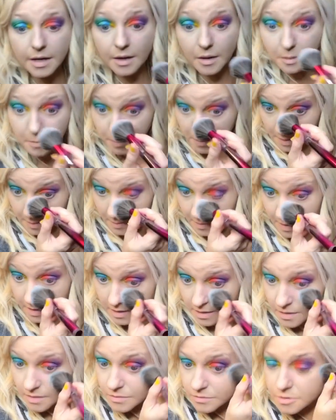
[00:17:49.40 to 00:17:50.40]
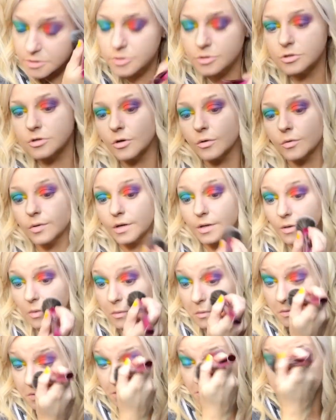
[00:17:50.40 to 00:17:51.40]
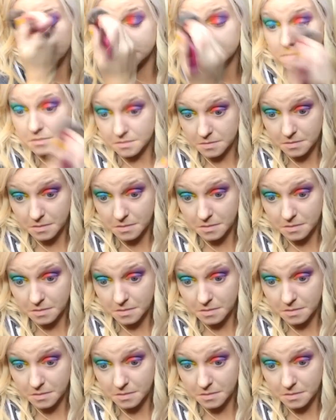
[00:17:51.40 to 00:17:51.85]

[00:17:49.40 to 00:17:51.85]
me out by making those choking noise.